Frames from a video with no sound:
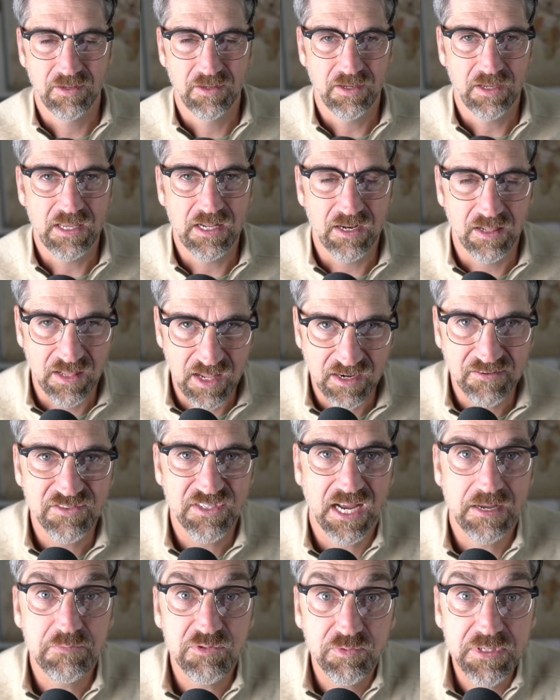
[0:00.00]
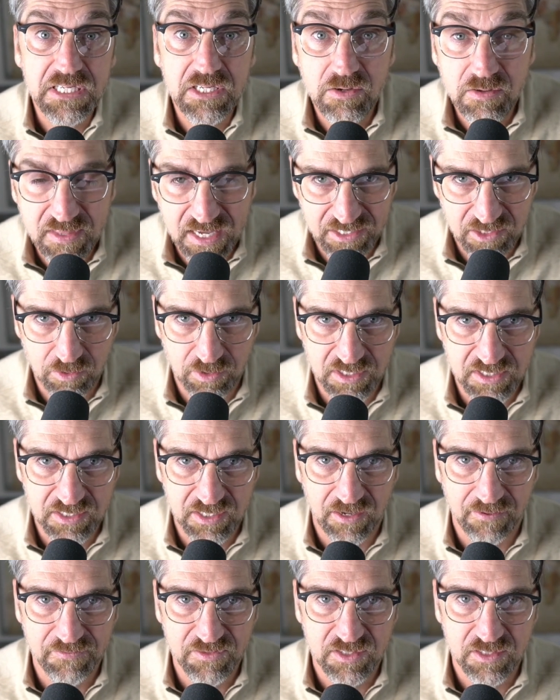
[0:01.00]
And a lot of times we do that to
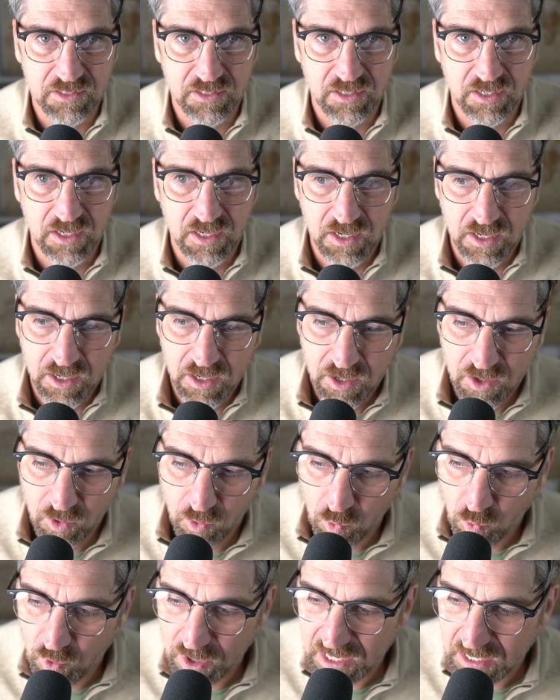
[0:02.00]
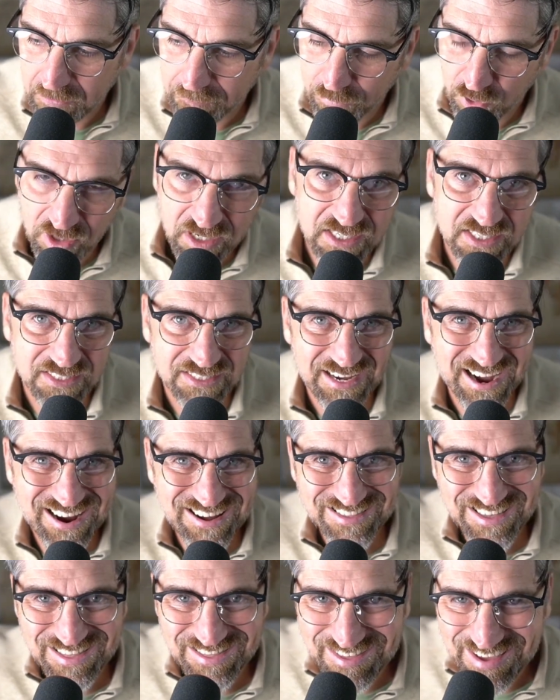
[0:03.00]
ourselves. We put aside
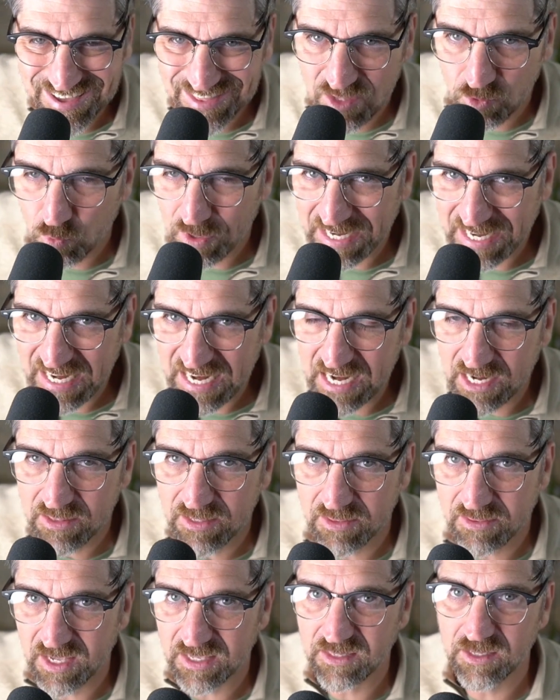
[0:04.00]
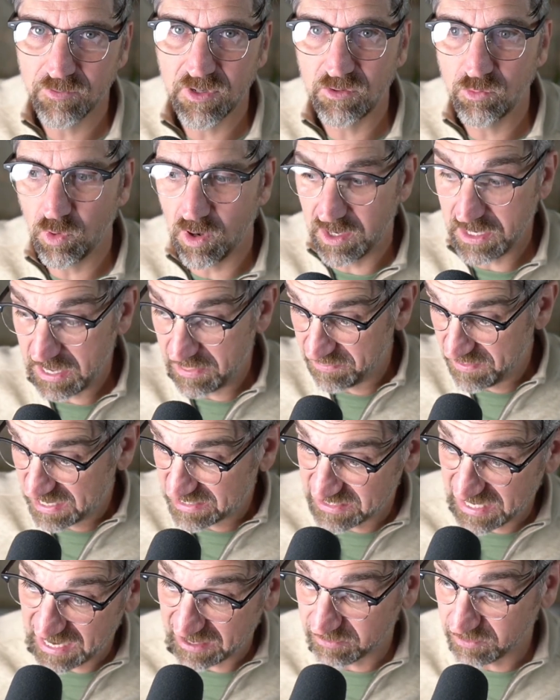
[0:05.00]
the thing that we need, the thing that we want, and that's
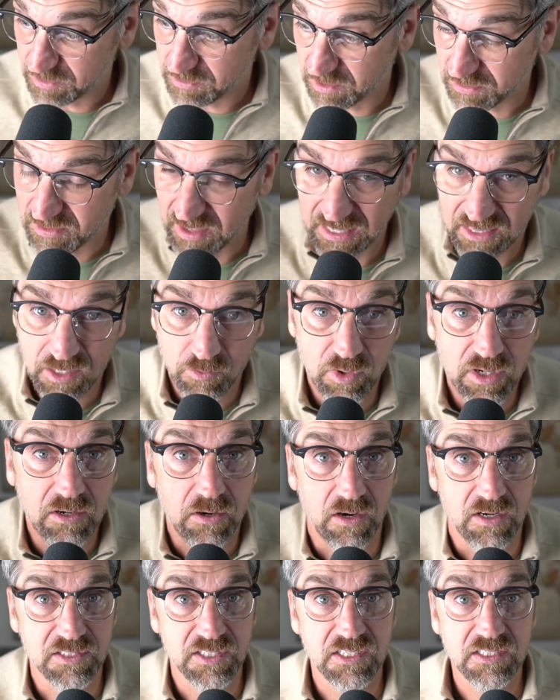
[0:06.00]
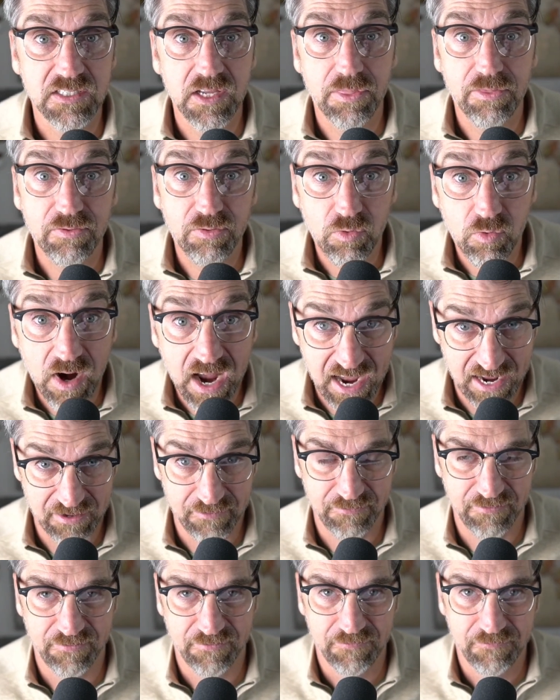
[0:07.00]
actually the thing that would cause us to
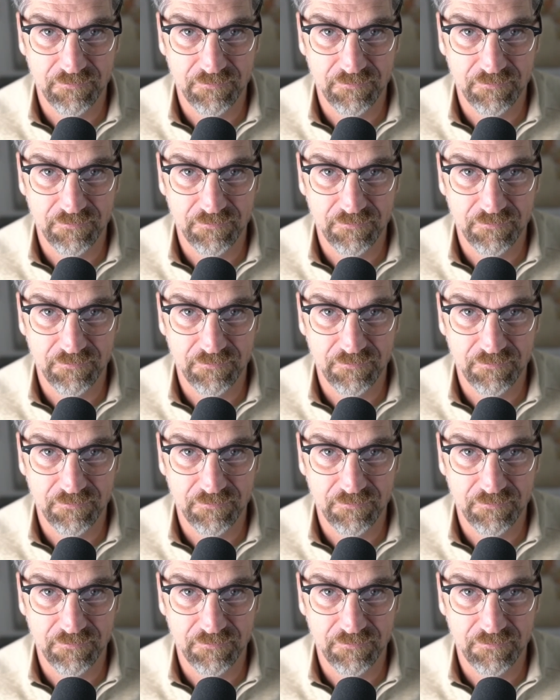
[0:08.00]
thrive.